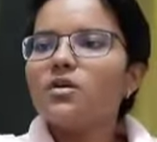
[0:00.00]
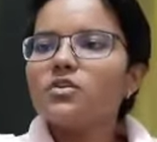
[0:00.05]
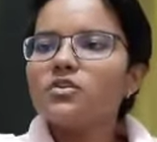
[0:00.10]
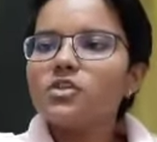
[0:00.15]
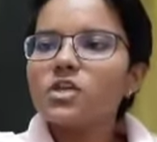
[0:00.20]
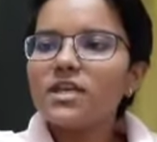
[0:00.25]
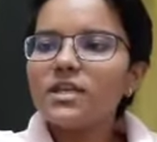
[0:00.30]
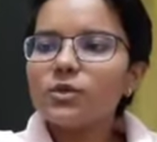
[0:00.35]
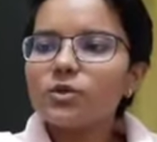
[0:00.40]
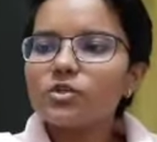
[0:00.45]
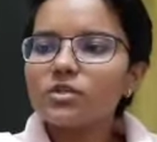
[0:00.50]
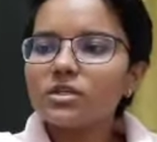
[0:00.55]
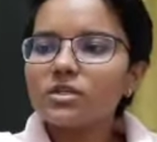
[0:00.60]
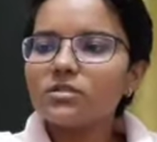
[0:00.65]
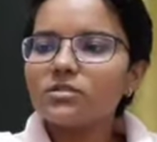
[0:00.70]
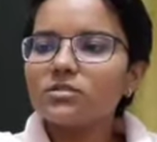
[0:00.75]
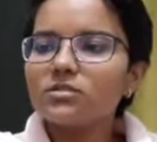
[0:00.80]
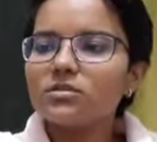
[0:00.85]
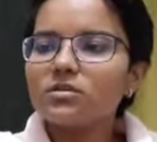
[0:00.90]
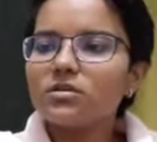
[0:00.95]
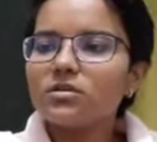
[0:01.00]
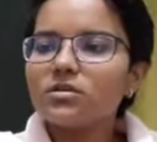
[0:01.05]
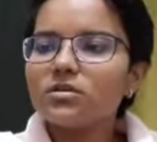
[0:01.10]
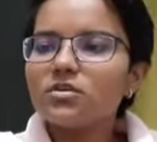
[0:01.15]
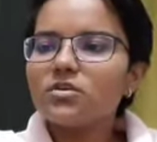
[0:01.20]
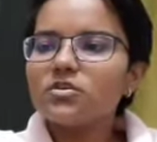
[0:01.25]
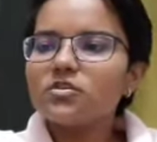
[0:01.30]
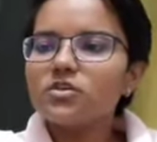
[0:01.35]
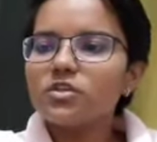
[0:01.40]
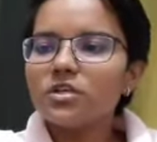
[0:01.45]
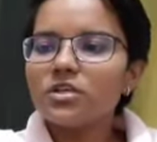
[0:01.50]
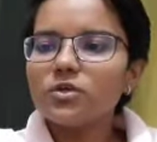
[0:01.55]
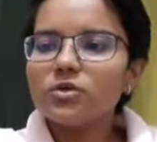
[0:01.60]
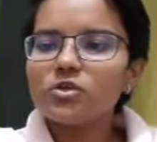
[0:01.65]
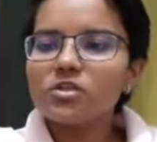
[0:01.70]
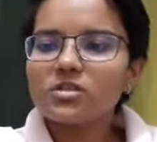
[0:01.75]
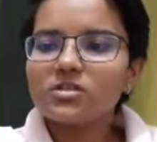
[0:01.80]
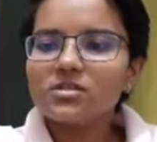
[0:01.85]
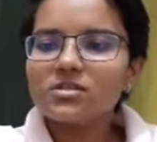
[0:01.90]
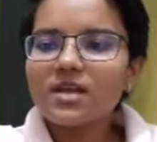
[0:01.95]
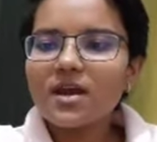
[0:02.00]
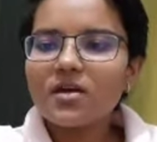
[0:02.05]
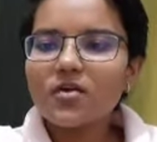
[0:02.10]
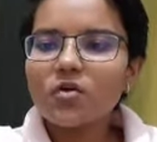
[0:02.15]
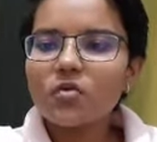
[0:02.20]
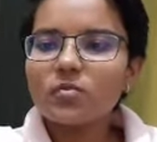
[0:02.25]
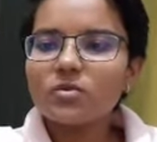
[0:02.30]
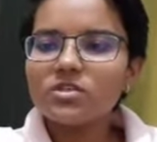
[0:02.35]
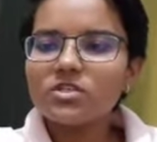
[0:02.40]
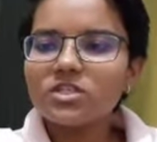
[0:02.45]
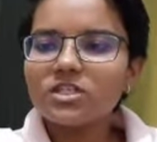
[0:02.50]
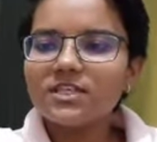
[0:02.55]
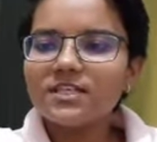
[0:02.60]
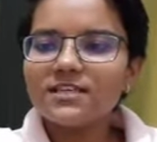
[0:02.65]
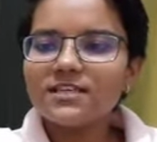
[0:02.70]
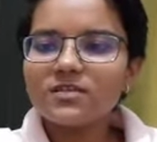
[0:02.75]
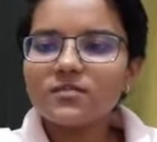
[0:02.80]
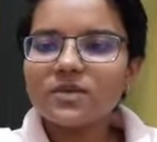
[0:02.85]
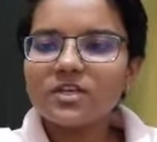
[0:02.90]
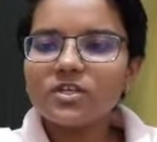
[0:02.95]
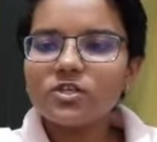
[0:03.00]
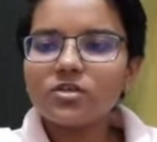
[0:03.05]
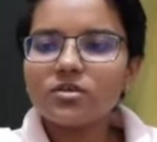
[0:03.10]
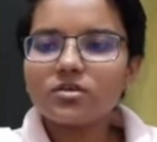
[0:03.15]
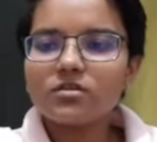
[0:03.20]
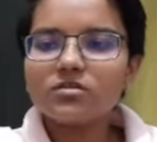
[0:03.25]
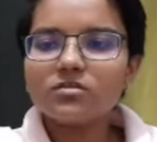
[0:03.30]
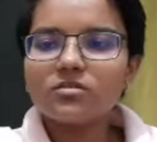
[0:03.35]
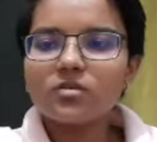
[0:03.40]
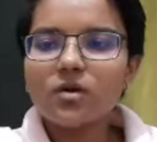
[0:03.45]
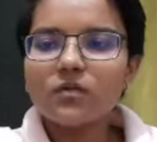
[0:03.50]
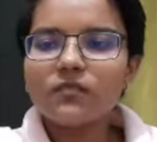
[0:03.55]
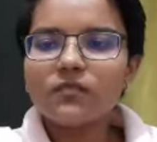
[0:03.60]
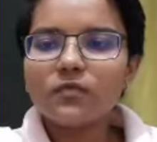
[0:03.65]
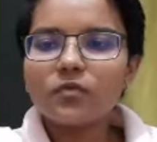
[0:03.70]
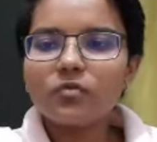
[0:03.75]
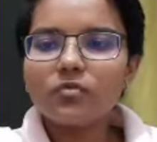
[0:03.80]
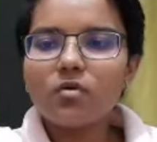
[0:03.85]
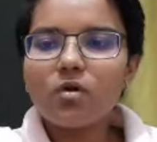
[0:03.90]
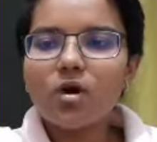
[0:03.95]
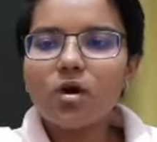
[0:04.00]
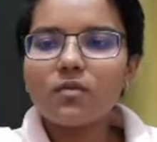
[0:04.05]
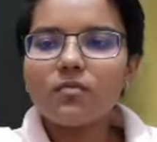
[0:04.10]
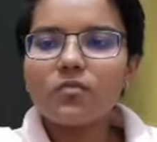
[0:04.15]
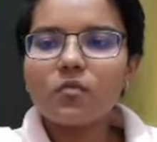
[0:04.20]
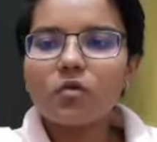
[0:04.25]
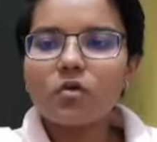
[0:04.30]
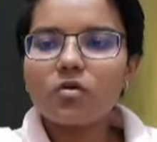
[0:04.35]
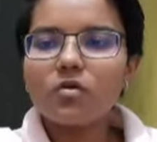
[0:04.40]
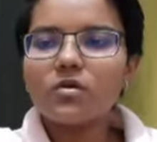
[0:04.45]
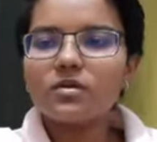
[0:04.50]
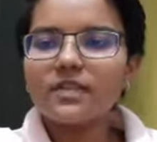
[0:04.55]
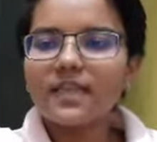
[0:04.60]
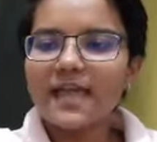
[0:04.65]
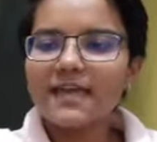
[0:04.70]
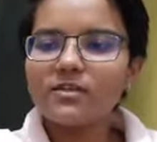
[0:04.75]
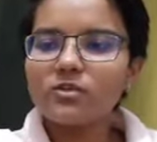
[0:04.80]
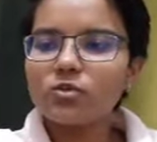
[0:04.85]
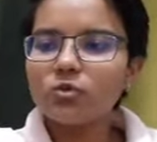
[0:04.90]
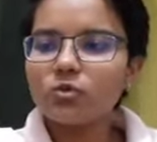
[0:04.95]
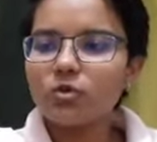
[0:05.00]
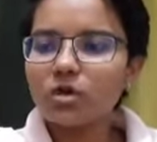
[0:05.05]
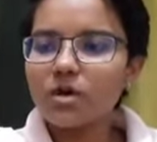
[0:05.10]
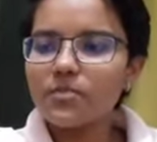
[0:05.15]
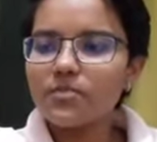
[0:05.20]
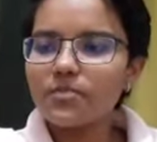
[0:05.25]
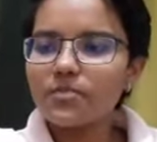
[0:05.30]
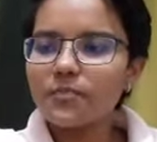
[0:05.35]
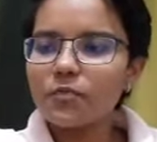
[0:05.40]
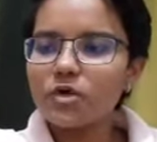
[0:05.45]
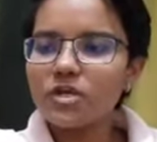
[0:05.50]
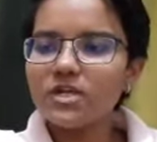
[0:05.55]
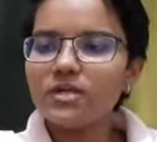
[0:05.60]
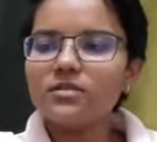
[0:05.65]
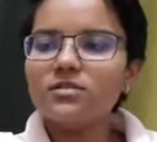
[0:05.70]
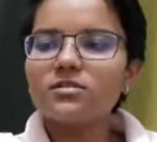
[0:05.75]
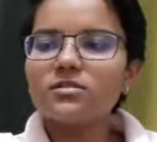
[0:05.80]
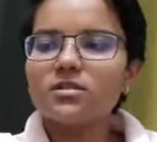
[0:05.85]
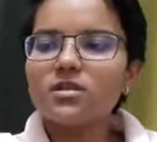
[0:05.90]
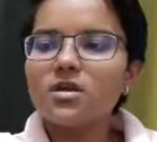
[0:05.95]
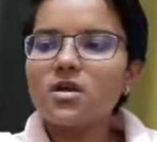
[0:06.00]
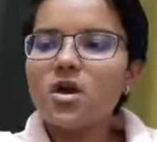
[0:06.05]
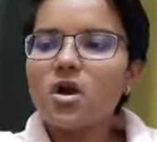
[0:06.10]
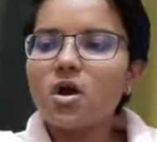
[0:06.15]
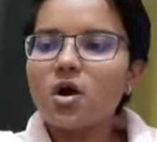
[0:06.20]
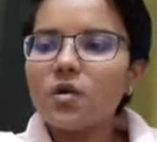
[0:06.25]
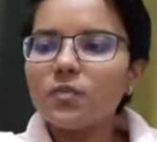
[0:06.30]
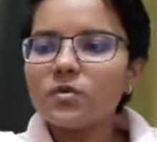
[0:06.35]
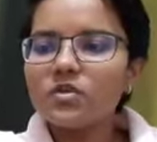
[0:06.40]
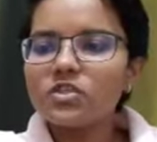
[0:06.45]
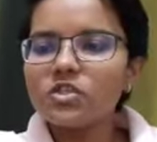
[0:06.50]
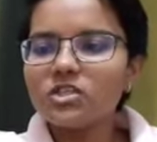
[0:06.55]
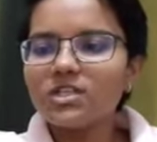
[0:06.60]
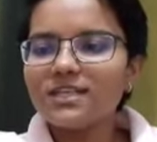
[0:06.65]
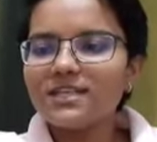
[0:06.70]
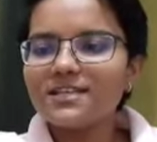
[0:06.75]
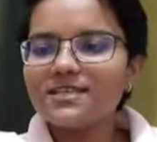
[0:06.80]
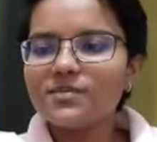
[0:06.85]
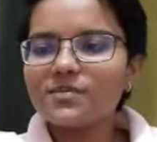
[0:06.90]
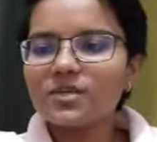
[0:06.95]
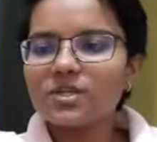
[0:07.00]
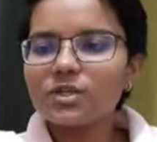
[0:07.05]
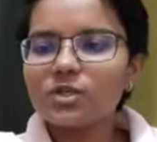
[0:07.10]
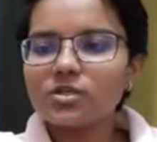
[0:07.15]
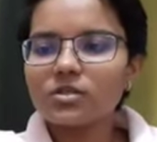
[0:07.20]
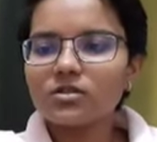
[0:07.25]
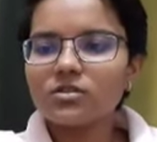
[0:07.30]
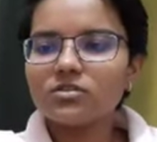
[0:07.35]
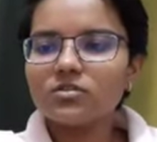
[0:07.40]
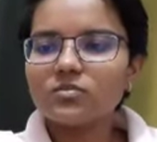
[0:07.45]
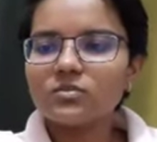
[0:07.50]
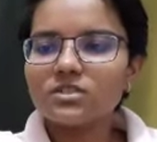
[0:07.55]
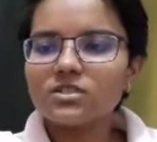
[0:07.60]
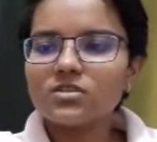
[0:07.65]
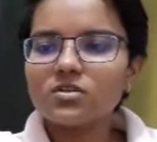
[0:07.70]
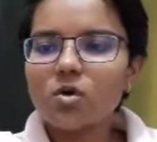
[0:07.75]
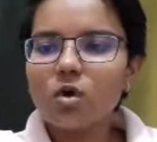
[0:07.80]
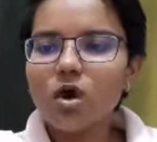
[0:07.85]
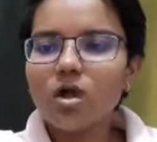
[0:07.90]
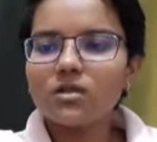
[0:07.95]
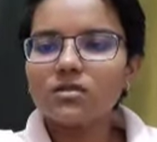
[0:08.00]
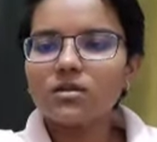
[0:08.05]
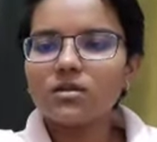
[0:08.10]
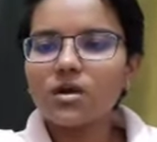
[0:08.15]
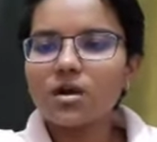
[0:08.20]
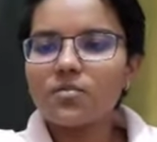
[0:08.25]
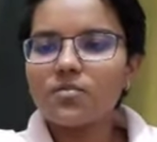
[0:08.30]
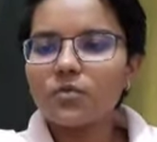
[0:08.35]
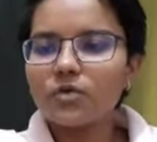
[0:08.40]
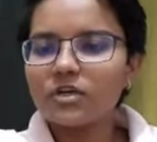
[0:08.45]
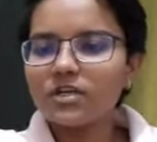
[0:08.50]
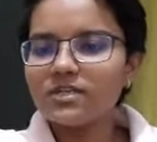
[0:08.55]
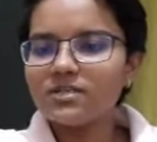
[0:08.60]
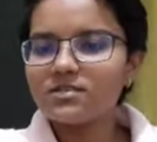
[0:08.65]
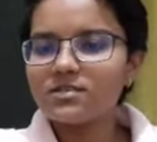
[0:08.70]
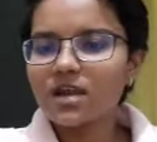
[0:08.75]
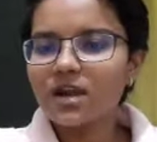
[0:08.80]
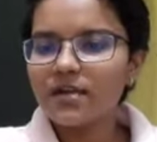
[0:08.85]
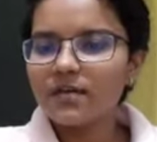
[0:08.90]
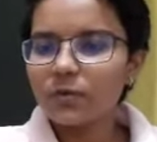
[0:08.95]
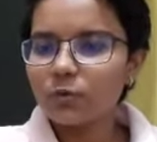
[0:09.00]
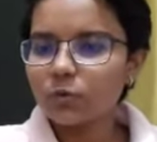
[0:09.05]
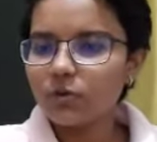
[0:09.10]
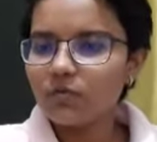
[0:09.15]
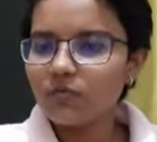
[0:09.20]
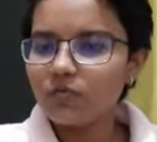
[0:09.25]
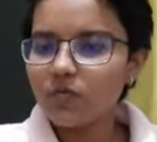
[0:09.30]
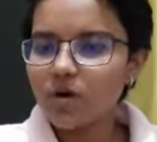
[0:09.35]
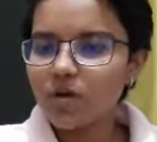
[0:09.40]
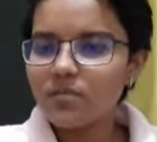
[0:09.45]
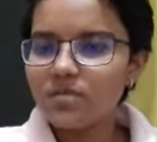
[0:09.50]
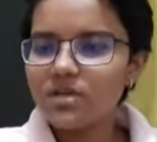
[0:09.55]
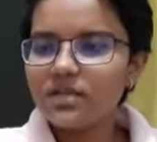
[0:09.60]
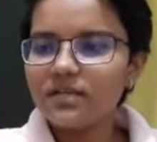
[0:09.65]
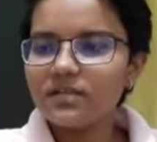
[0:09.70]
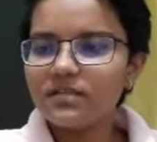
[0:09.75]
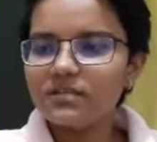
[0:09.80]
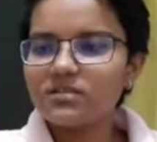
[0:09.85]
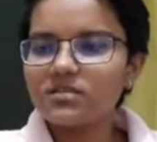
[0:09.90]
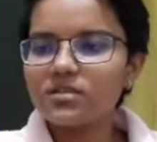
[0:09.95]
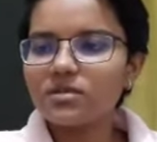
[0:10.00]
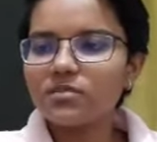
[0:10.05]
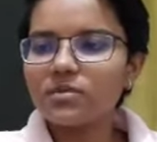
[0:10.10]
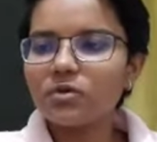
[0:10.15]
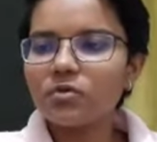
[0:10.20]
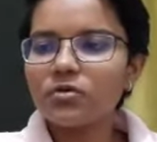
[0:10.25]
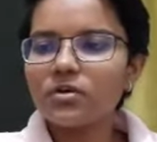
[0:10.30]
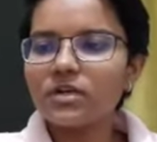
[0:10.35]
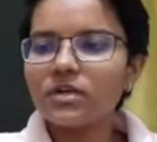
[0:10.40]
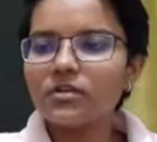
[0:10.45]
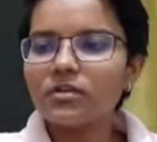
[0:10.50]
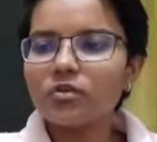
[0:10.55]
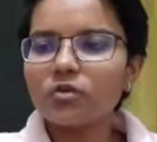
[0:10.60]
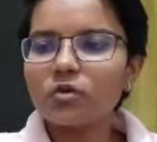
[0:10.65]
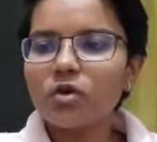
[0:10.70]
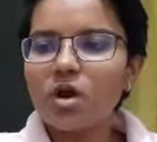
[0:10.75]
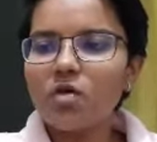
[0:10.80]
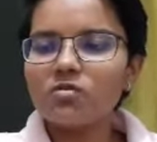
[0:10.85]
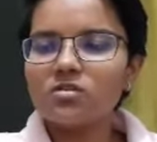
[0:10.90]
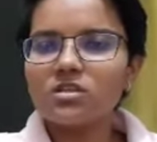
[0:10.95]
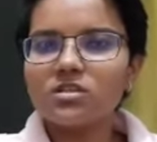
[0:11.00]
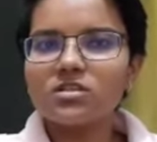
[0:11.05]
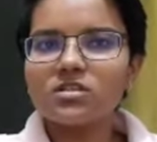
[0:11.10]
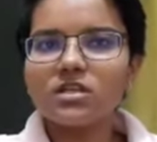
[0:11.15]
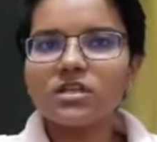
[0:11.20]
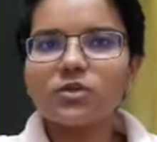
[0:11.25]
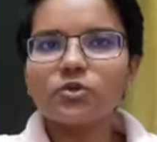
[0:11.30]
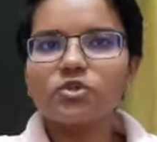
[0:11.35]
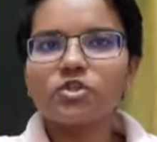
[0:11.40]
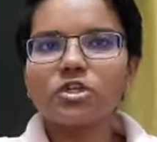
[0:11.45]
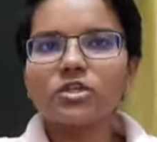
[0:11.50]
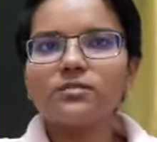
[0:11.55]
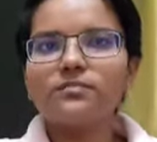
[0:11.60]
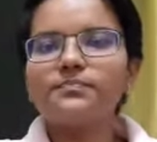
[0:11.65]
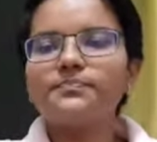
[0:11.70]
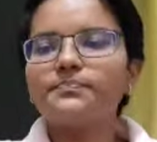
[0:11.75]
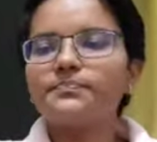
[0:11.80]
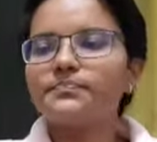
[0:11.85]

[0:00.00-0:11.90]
Solutions. Solutions are homogeneous mixtures of two or more than two components. Homogeneous mixtures means all the components are uniformly distributed throughout the solution.